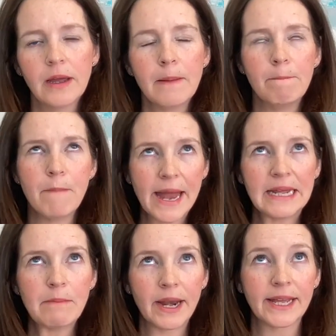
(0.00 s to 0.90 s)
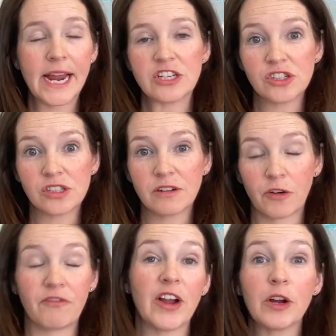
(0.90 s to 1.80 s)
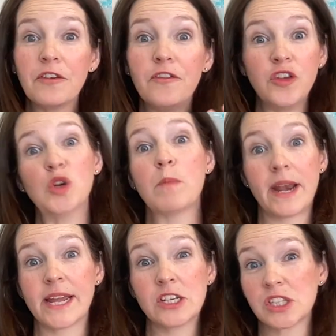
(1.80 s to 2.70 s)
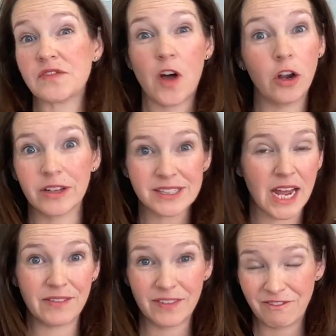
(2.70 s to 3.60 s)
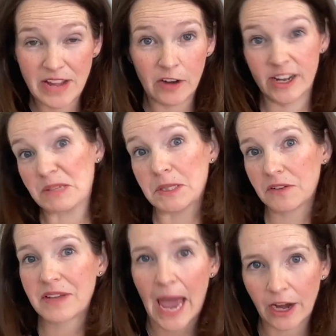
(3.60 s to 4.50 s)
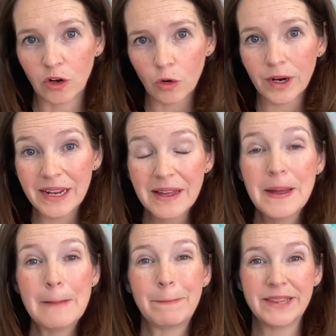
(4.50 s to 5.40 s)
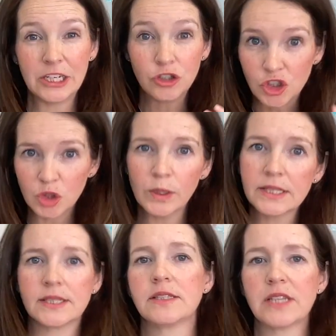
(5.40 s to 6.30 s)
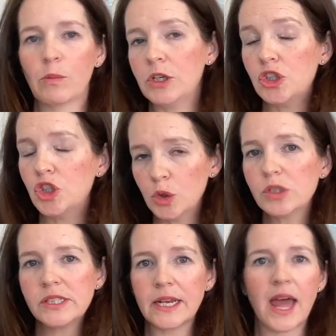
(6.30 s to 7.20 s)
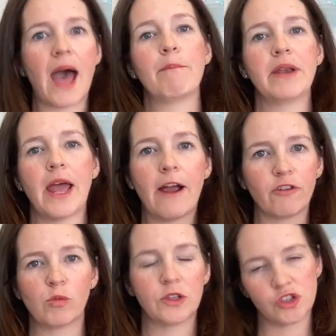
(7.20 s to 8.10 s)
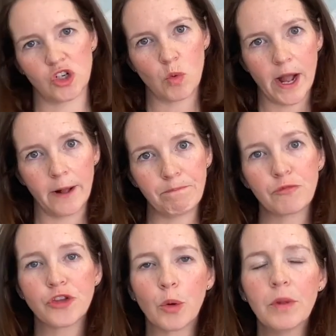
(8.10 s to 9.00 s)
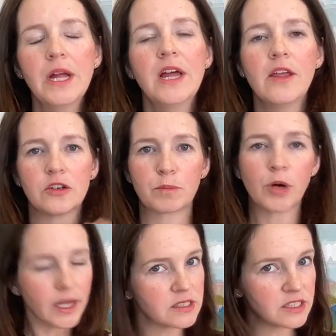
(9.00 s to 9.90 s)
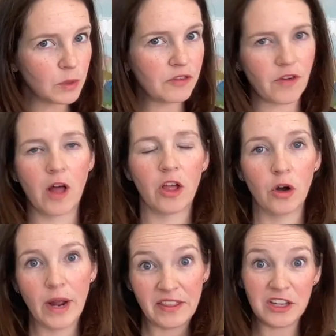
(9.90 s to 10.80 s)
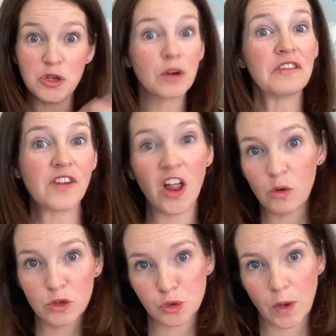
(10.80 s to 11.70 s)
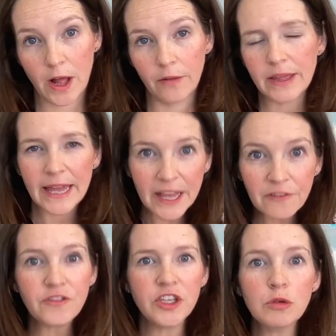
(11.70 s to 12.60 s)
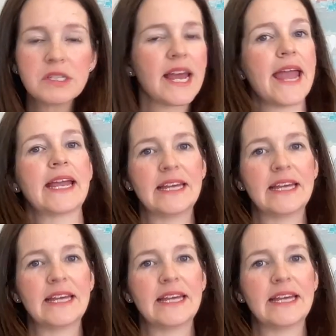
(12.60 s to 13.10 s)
Many medications, or very few medications, fall into this kind of very expensive category, but they do exist and we do see it happen every once in a while. So there's a process that we follow and that you can follow as well if you take